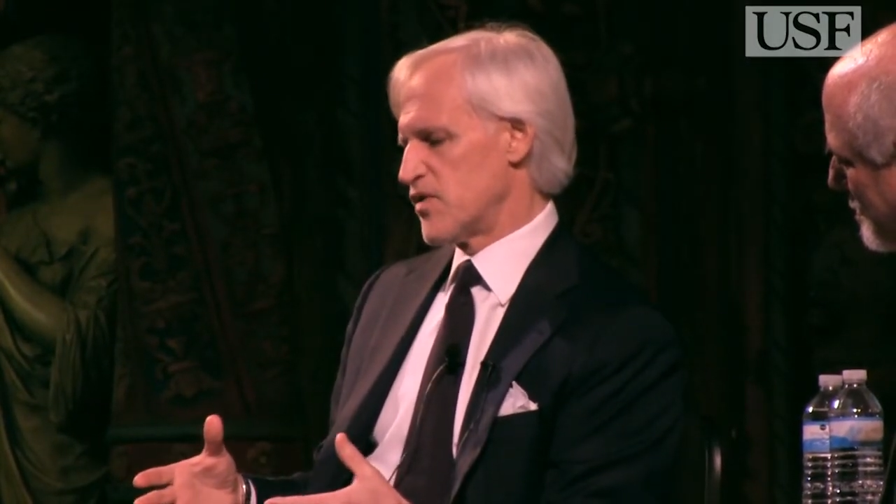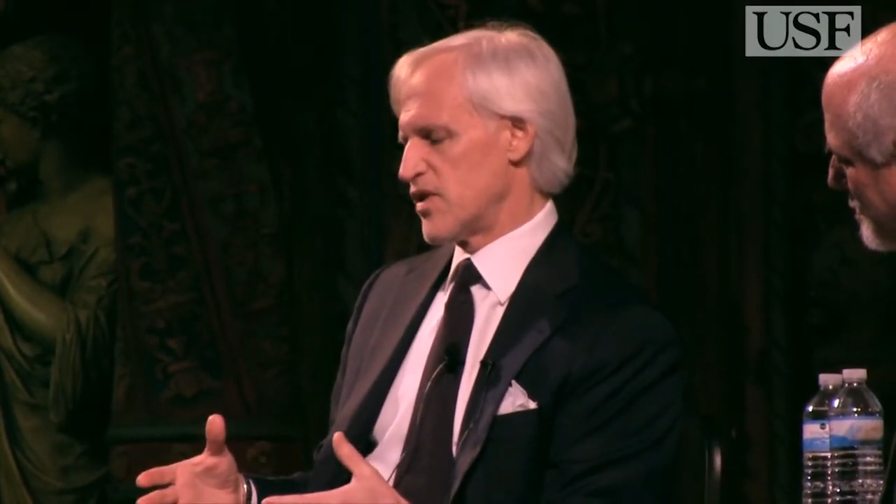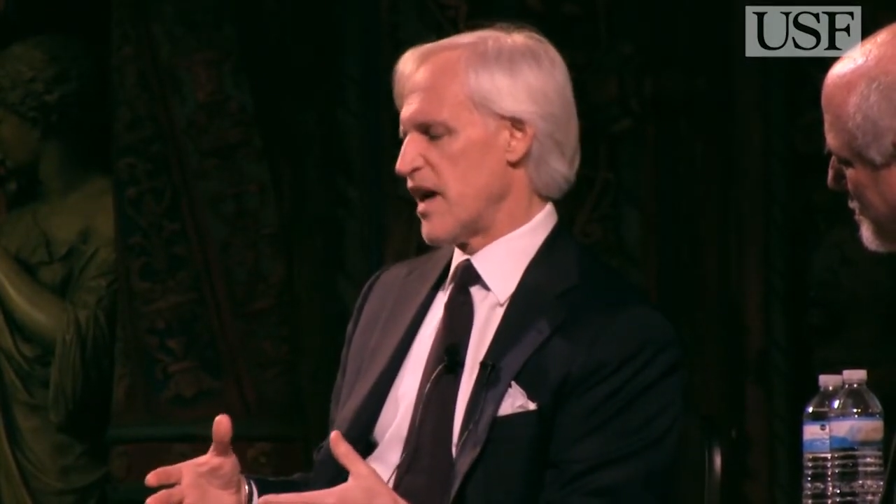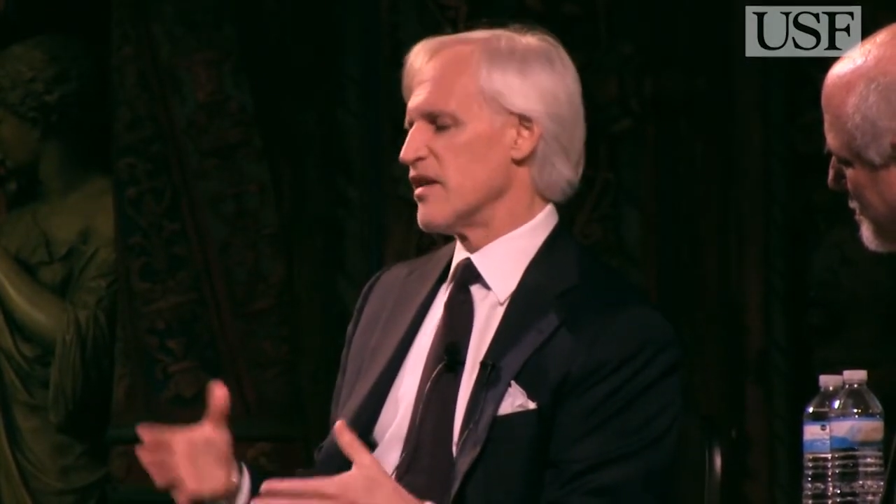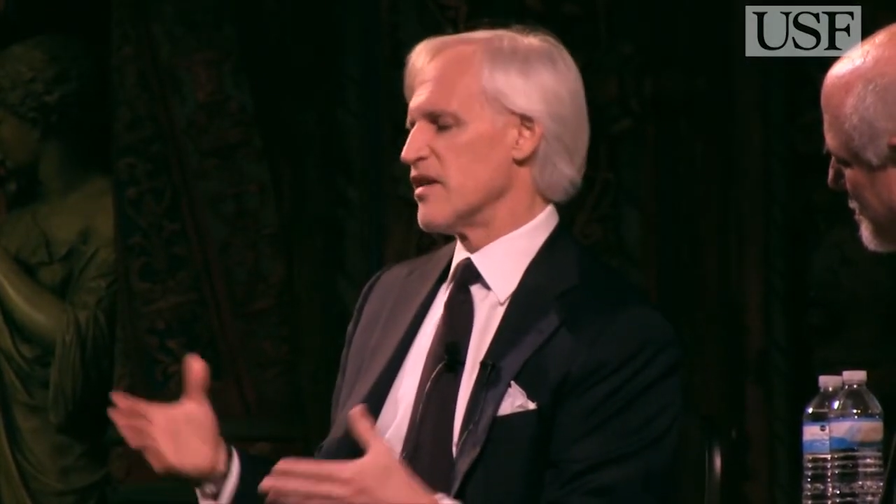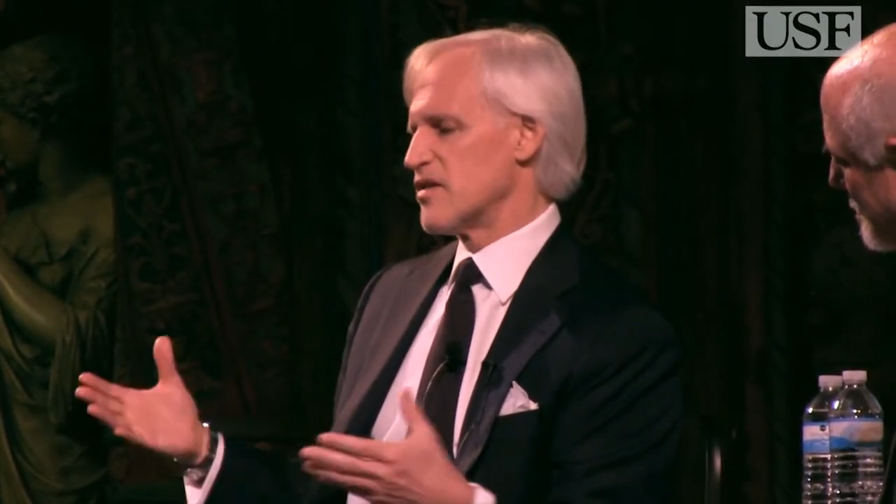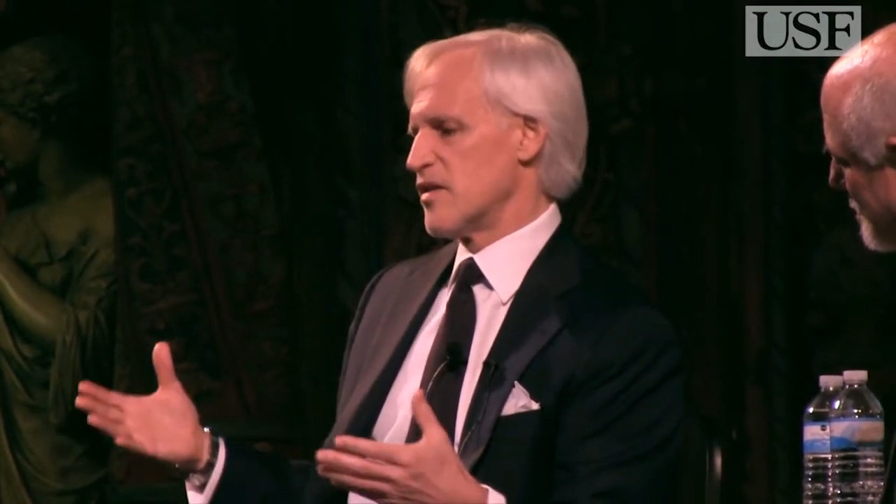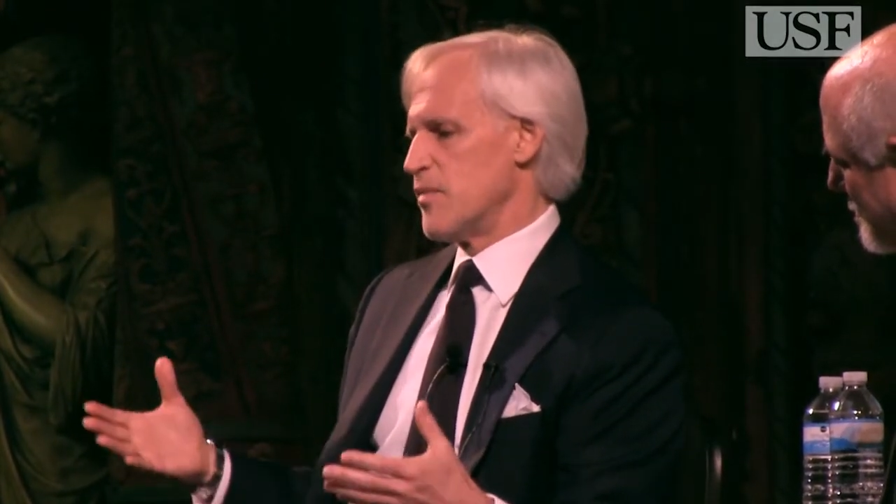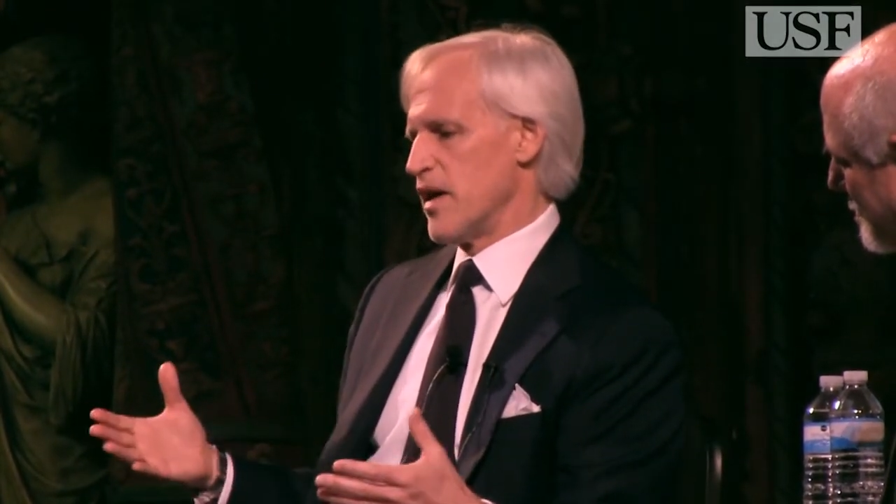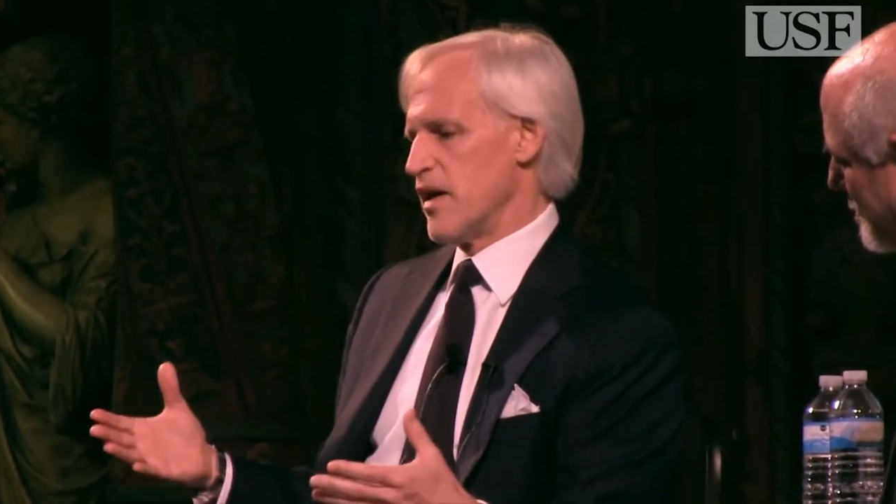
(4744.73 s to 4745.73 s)
saying this
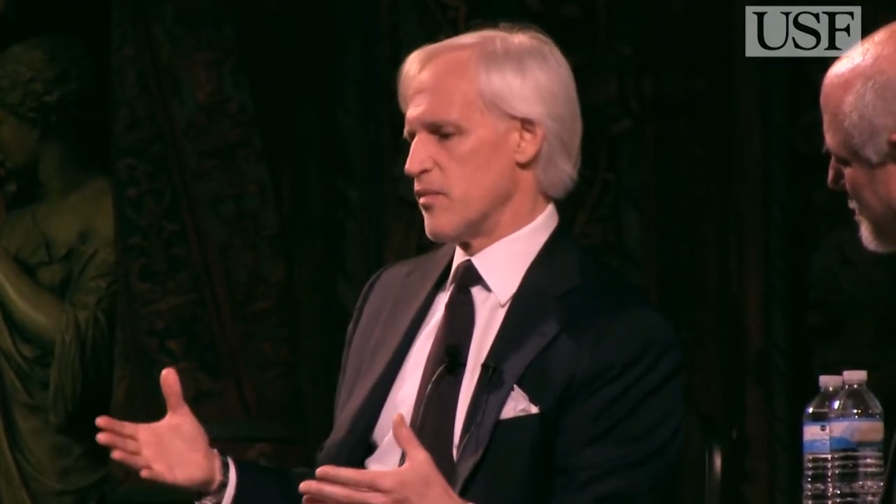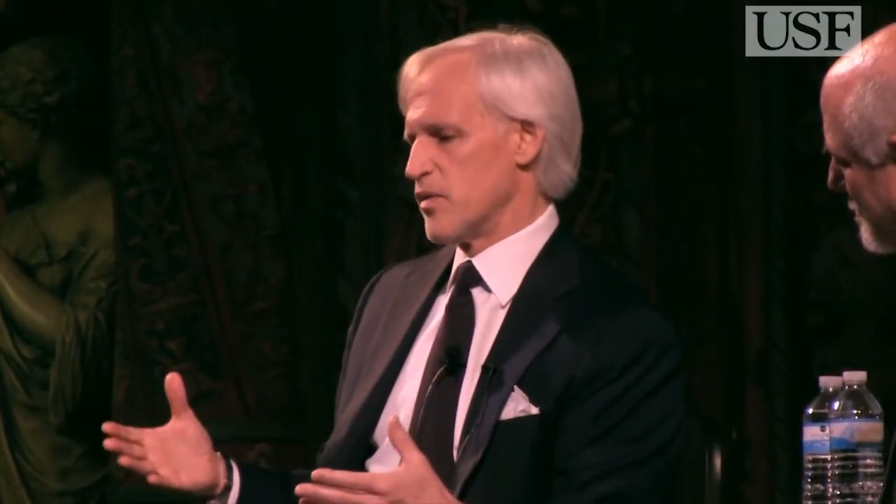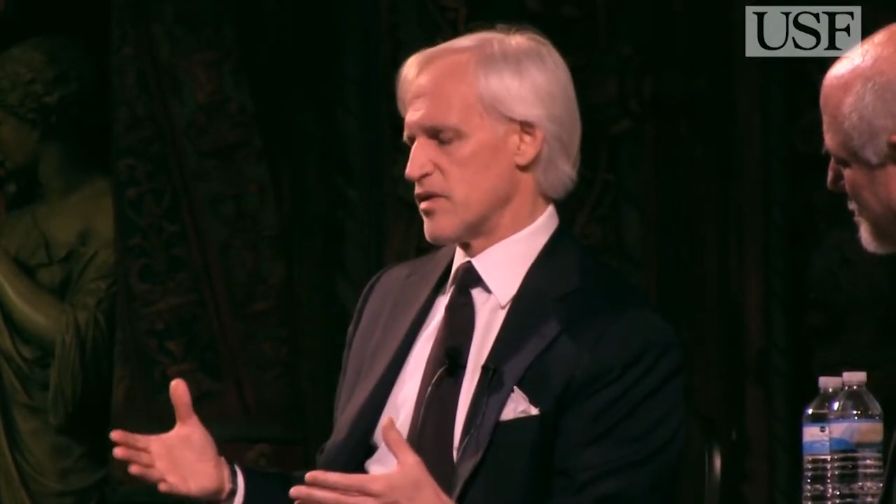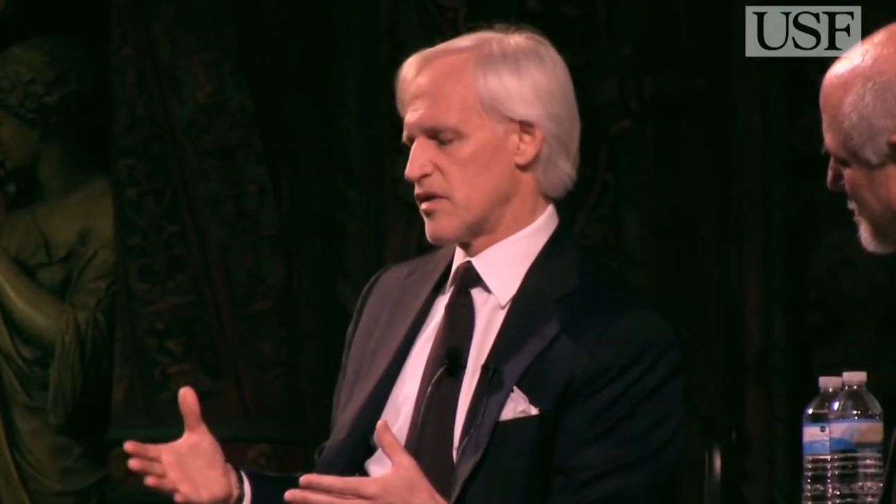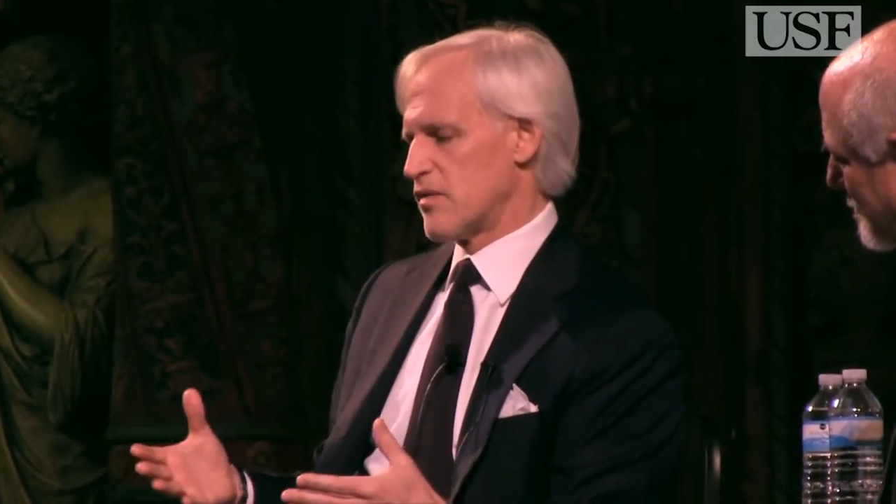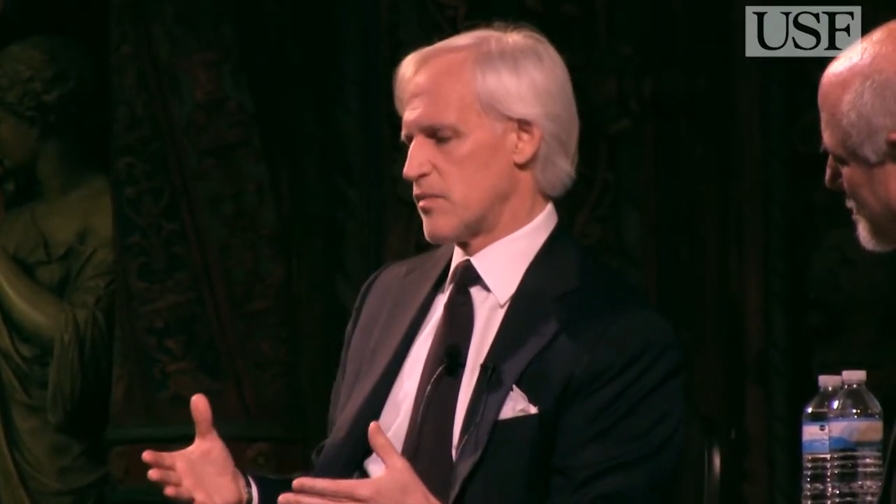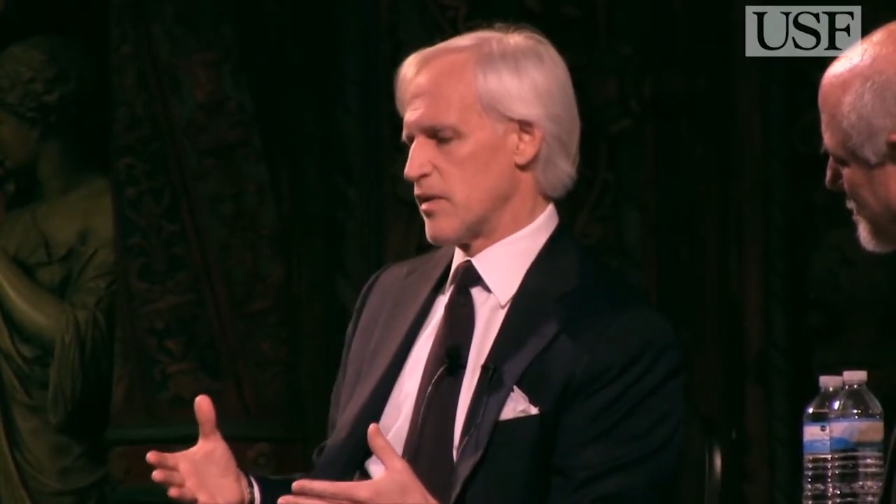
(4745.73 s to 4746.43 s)
to me, it was,